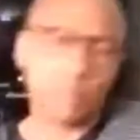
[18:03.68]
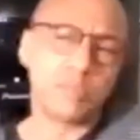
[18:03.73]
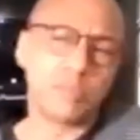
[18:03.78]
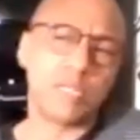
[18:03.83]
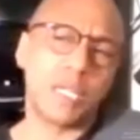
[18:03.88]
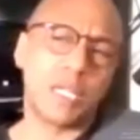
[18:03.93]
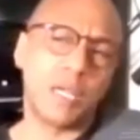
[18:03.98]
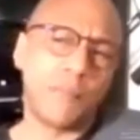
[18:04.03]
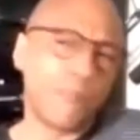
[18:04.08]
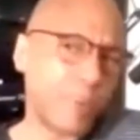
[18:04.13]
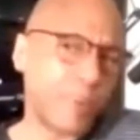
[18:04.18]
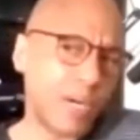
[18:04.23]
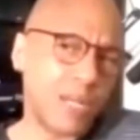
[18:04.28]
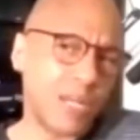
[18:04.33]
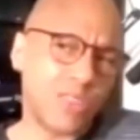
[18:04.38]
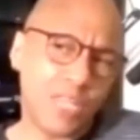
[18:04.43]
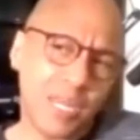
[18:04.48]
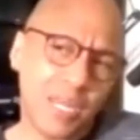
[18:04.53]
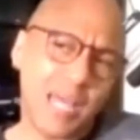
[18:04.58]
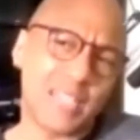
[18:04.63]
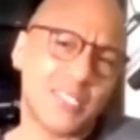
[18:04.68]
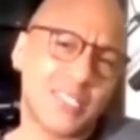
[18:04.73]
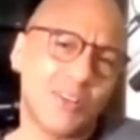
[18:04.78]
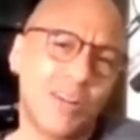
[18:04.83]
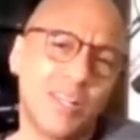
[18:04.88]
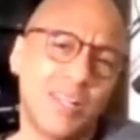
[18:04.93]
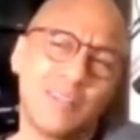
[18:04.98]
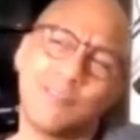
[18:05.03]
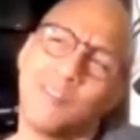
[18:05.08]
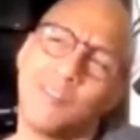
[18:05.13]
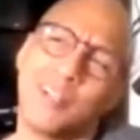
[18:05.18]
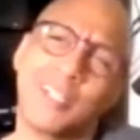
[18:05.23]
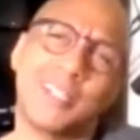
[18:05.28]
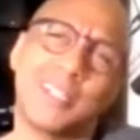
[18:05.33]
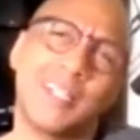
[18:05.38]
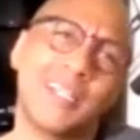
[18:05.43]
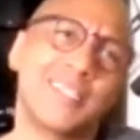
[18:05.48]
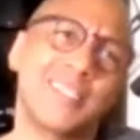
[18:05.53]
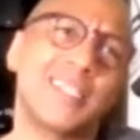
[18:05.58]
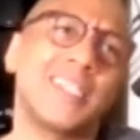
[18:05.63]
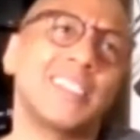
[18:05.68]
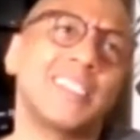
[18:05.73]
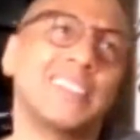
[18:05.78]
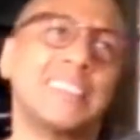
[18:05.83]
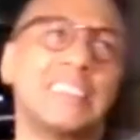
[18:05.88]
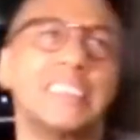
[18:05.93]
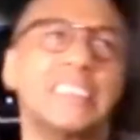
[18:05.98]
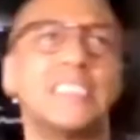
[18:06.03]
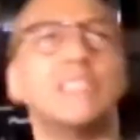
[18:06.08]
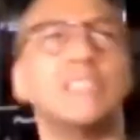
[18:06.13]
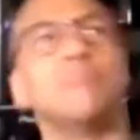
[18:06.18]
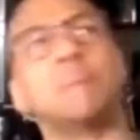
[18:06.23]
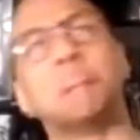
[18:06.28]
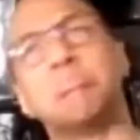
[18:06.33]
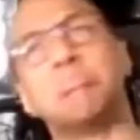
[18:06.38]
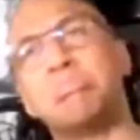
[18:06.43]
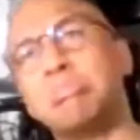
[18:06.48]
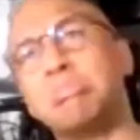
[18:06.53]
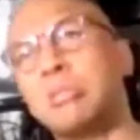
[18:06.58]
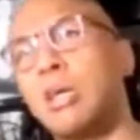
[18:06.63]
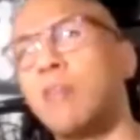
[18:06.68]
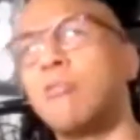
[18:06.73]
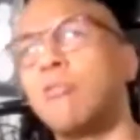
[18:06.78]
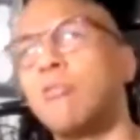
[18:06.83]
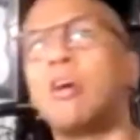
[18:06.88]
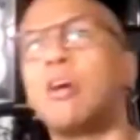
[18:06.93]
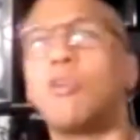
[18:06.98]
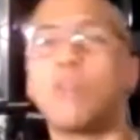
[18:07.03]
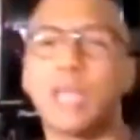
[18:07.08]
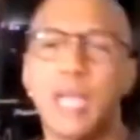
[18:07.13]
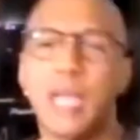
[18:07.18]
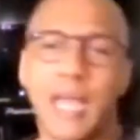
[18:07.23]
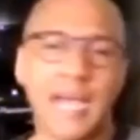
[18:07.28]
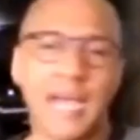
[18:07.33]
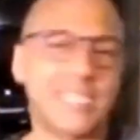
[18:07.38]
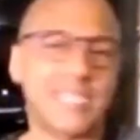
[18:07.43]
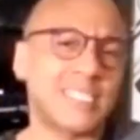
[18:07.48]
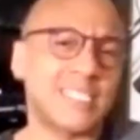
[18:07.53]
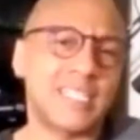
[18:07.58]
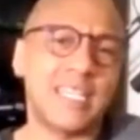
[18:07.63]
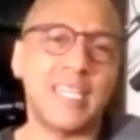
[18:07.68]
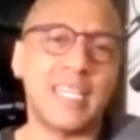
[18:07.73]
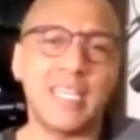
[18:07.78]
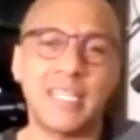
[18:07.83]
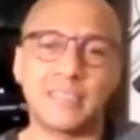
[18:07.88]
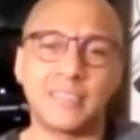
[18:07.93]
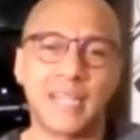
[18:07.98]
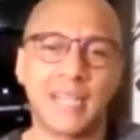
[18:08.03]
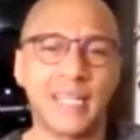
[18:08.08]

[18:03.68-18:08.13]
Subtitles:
You know what I'm saying? But then I started recognizing, I was like, okay, I see.